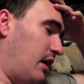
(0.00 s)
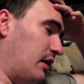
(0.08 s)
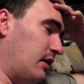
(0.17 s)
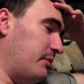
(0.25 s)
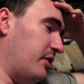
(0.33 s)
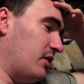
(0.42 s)
I'm
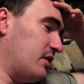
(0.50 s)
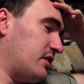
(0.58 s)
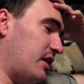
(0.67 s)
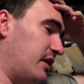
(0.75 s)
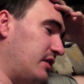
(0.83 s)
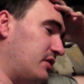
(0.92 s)
gonna be
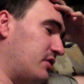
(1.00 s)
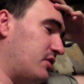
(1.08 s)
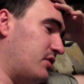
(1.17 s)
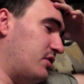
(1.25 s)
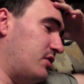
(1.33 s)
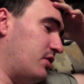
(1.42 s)
honest, I
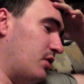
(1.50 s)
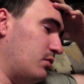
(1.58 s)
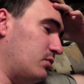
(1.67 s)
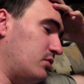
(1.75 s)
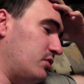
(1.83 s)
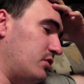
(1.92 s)

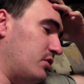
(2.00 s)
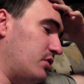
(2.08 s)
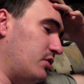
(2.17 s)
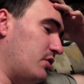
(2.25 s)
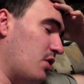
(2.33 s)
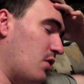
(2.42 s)
don't
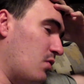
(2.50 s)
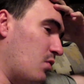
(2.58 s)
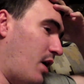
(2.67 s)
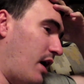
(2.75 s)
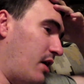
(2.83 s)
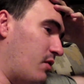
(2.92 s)

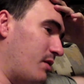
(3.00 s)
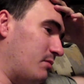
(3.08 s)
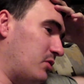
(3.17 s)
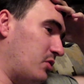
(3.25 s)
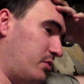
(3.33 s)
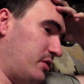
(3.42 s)
know how
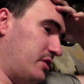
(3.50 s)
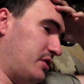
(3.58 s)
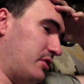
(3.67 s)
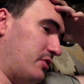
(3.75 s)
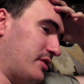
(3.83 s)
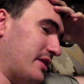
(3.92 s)
I'm going
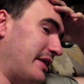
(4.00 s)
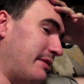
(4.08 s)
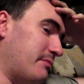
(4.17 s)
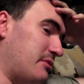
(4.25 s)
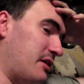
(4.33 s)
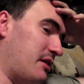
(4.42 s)
to sleep
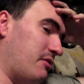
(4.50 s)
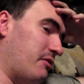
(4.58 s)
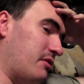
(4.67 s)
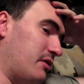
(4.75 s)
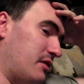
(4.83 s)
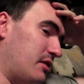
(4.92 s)
now,
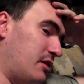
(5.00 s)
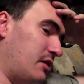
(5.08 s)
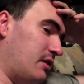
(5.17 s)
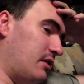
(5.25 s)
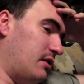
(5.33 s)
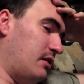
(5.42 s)

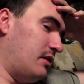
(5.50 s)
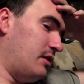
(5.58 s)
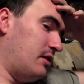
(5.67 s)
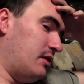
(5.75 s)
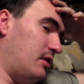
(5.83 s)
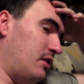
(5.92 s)

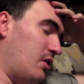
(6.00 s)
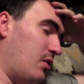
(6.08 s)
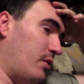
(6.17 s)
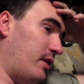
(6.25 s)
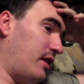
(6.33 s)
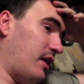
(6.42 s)

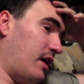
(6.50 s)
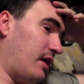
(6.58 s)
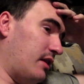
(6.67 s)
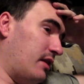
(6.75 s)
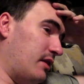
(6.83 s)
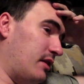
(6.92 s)
knowing
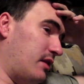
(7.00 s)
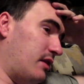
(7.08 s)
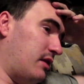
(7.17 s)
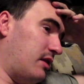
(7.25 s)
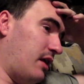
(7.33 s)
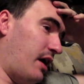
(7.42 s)
that
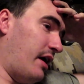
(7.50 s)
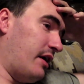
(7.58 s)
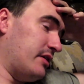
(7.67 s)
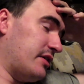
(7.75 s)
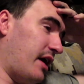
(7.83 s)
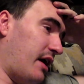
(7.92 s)
that
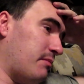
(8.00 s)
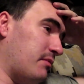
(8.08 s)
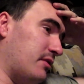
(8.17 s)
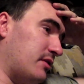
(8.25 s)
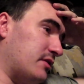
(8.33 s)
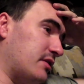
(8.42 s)
has
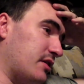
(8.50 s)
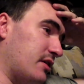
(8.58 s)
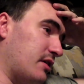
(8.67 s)
happened.